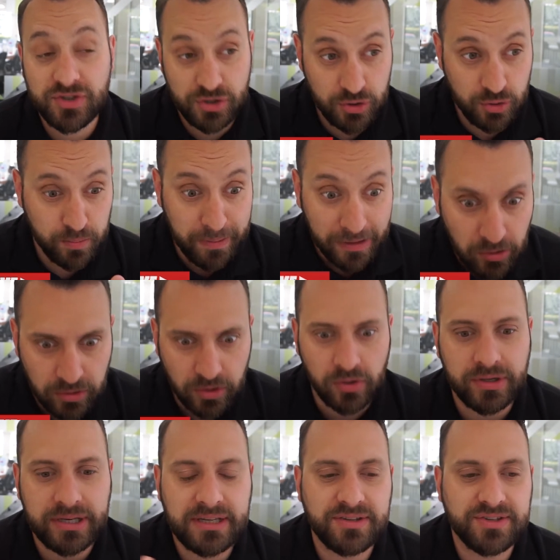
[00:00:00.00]
to build
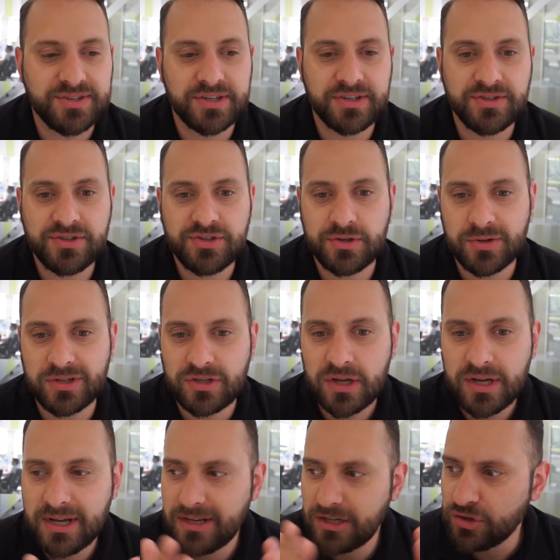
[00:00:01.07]
audiences, to
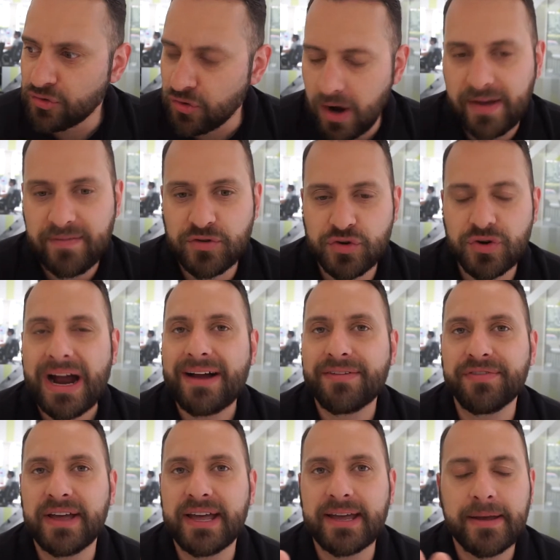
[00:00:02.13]
drive
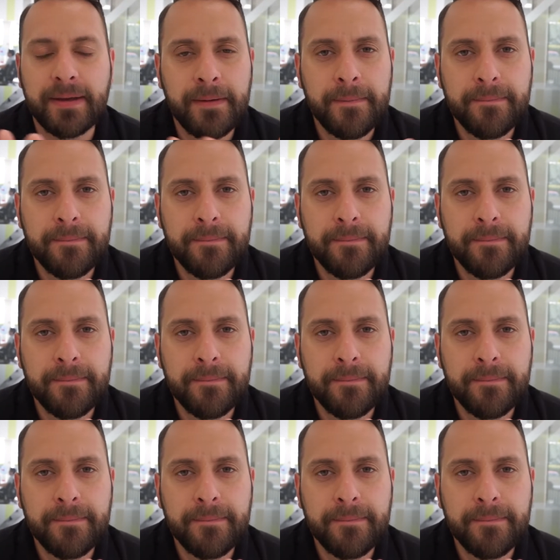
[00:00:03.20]
traffic,